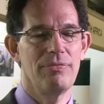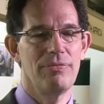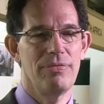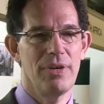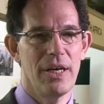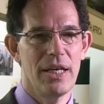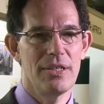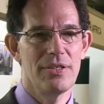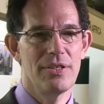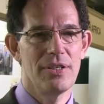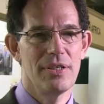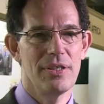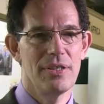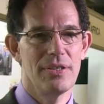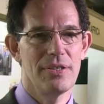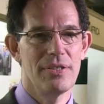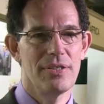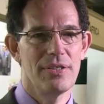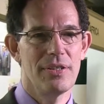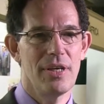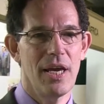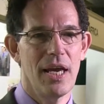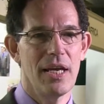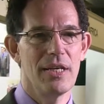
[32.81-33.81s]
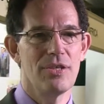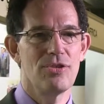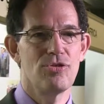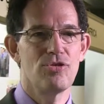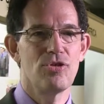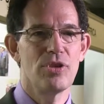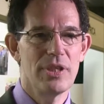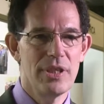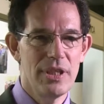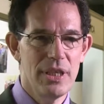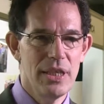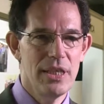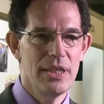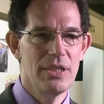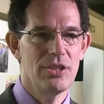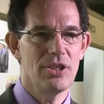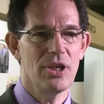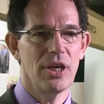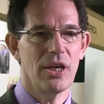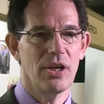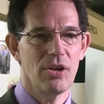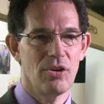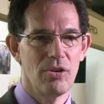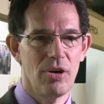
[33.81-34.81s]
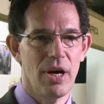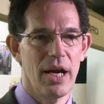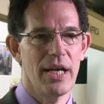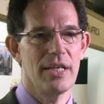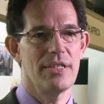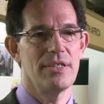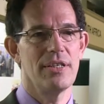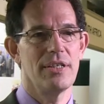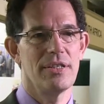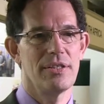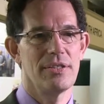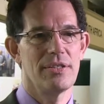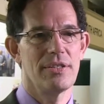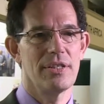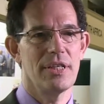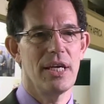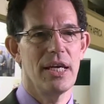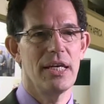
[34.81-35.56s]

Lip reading: faces a strategic crisis